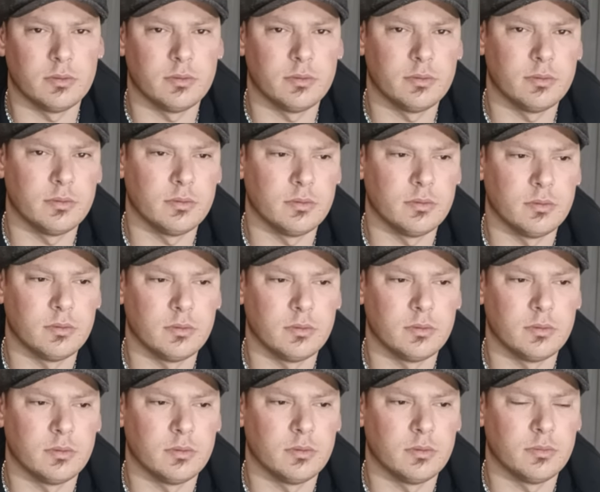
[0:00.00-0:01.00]

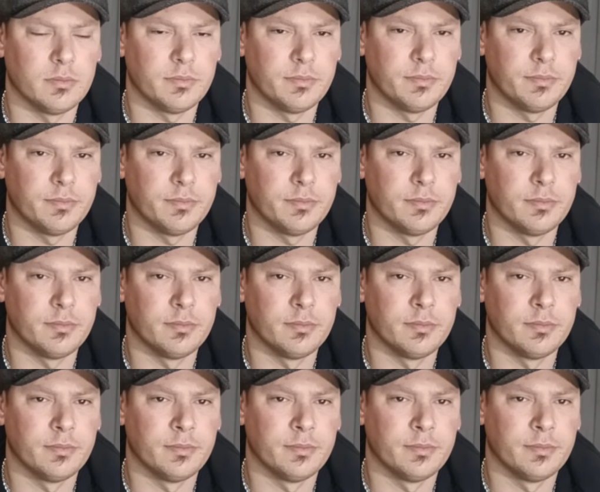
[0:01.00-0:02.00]

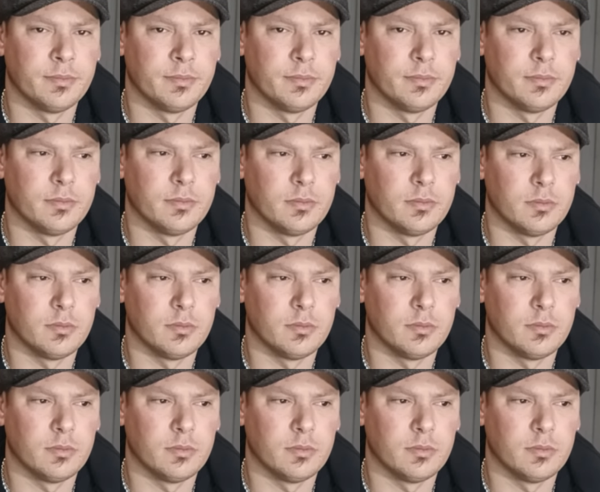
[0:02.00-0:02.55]
(silence)